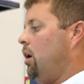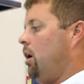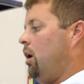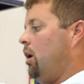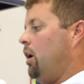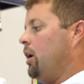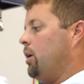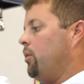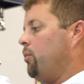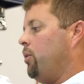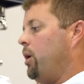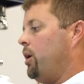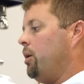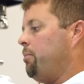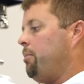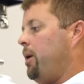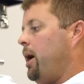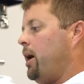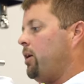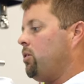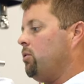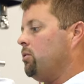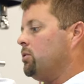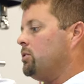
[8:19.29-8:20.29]
uh, and run it
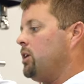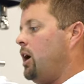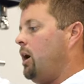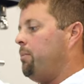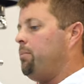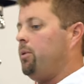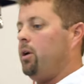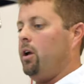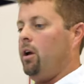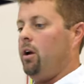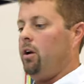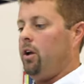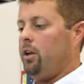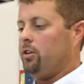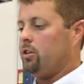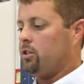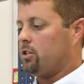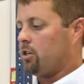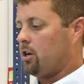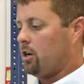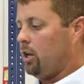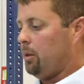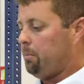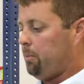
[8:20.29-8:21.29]
back on top of here and
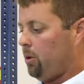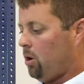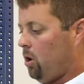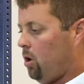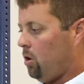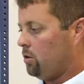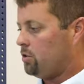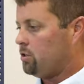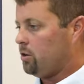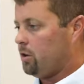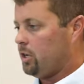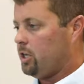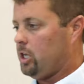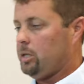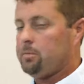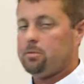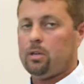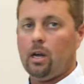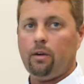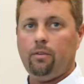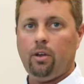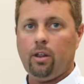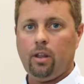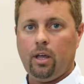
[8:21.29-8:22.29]
just clip it on so it
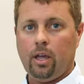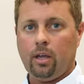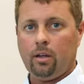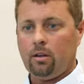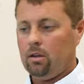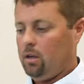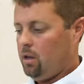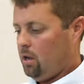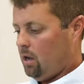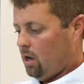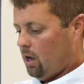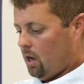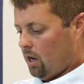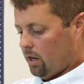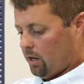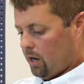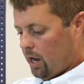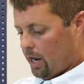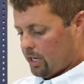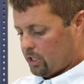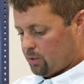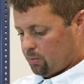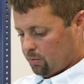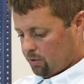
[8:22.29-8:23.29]
keeps everything uh,
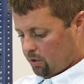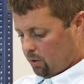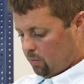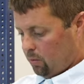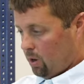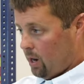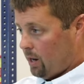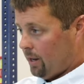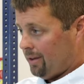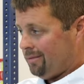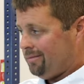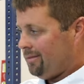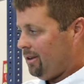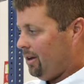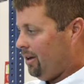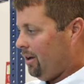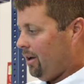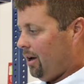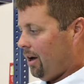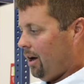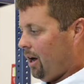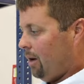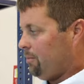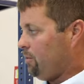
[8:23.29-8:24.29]
nice when you're running.
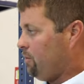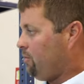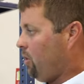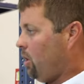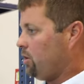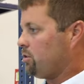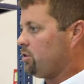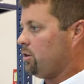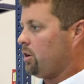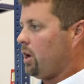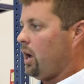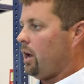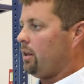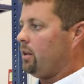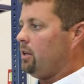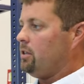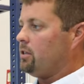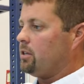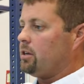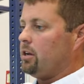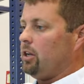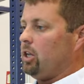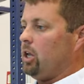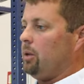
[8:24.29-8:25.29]
Um, you've also got
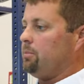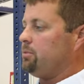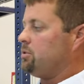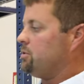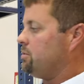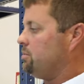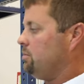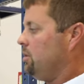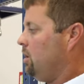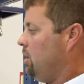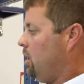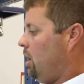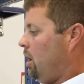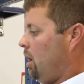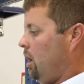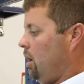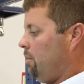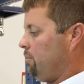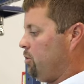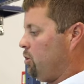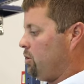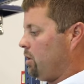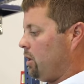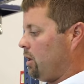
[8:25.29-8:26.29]
these clips.
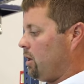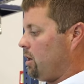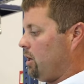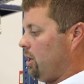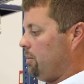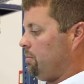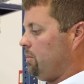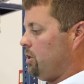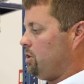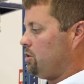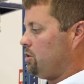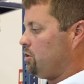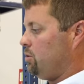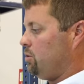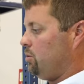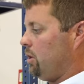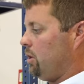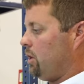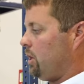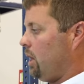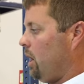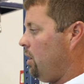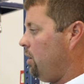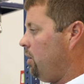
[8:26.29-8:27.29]
Um, you can clip these two
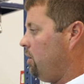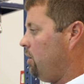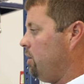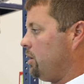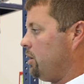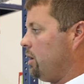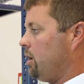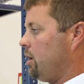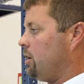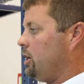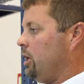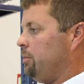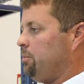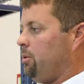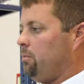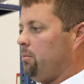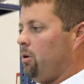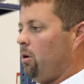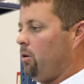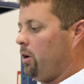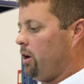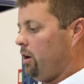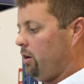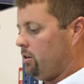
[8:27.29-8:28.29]
together. You can clip
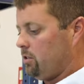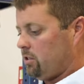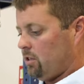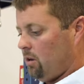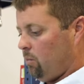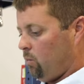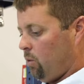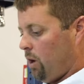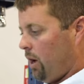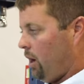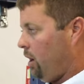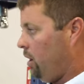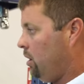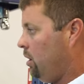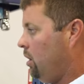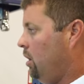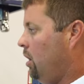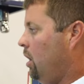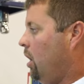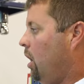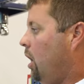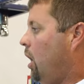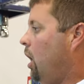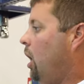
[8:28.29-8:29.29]
them on here somewhere.
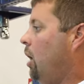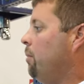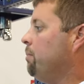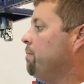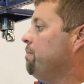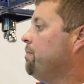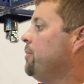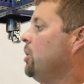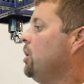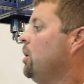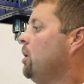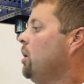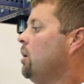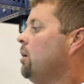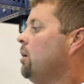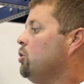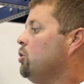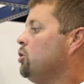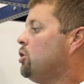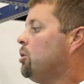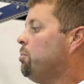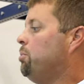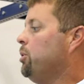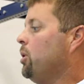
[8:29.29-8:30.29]
Um,
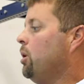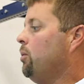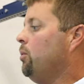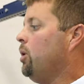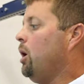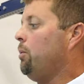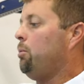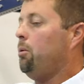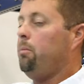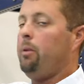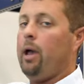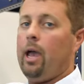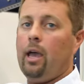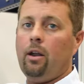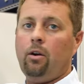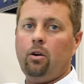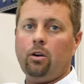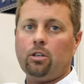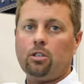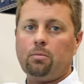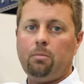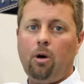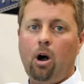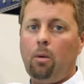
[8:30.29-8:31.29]
you can put a rubber band
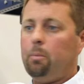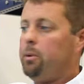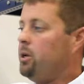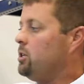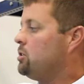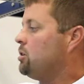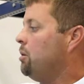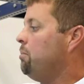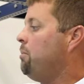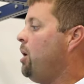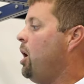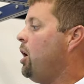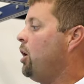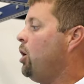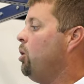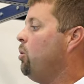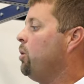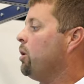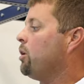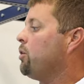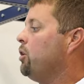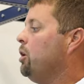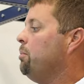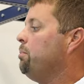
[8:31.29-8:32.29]
or a small piece of
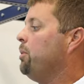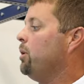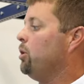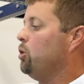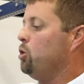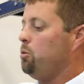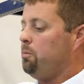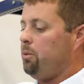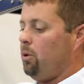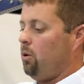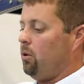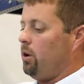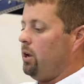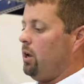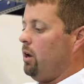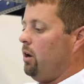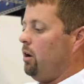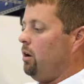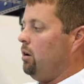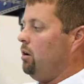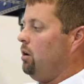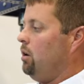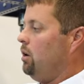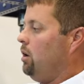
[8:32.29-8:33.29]
mono and crimp a loop on
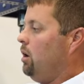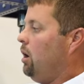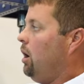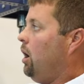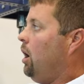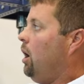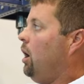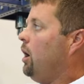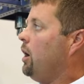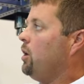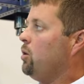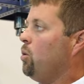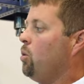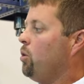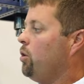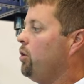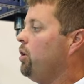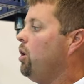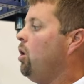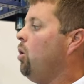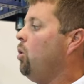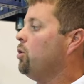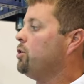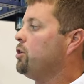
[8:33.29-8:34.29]
here uh, in
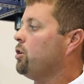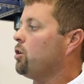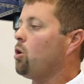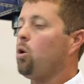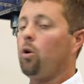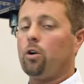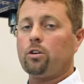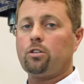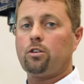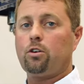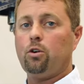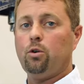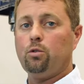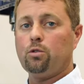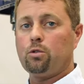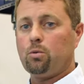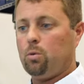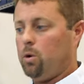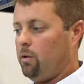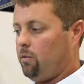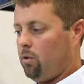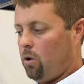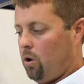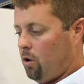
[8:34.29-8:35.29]
order to hold your corkscrew
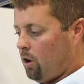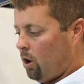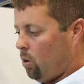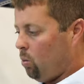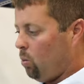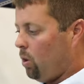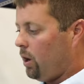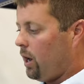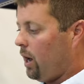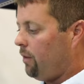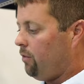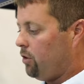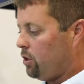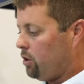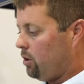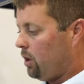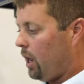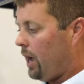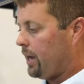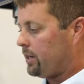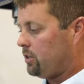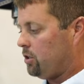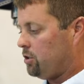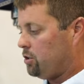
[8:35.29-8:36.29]
swivel on there, whatever
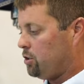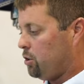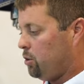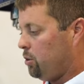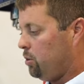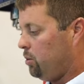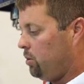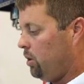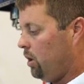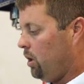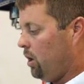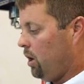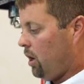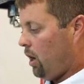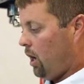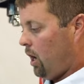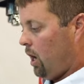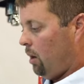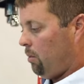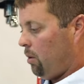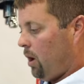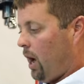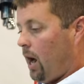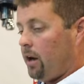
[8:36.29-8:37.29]
you like to do,
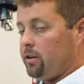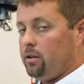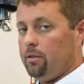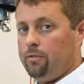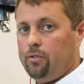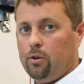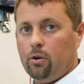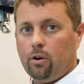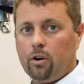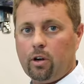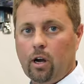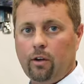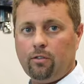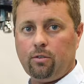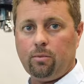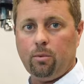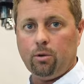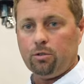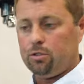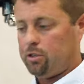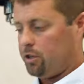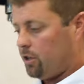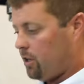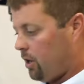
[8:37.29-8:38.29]
um, how you feel
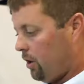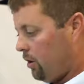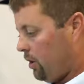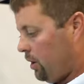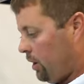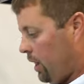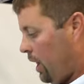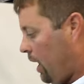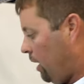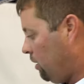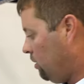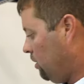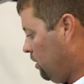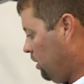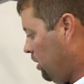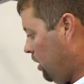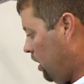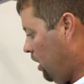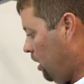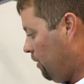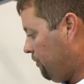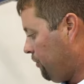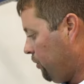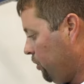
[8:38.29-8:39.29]
comfortable securing that
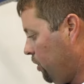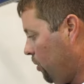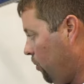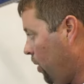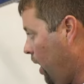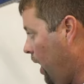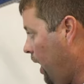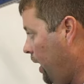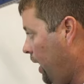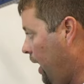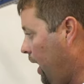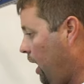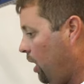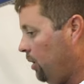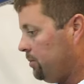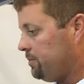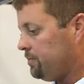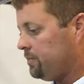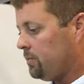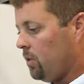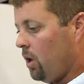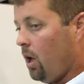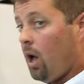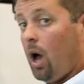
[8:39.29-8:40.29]
uh, for the ride
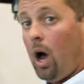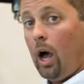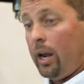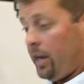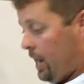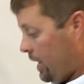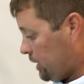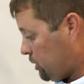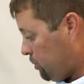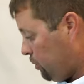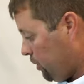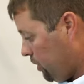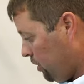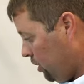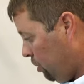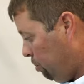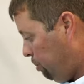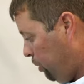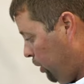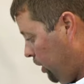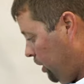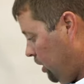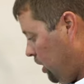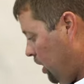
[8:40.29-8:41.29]
out. next, we're going
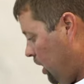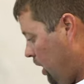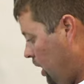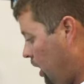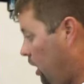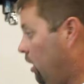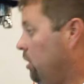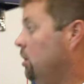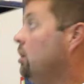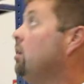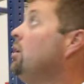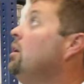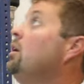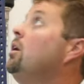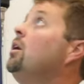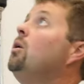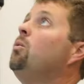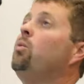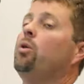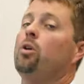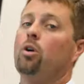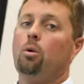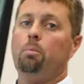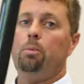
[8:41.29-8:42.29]
to put
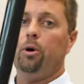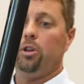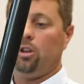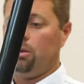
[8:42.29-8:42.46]
we're gonna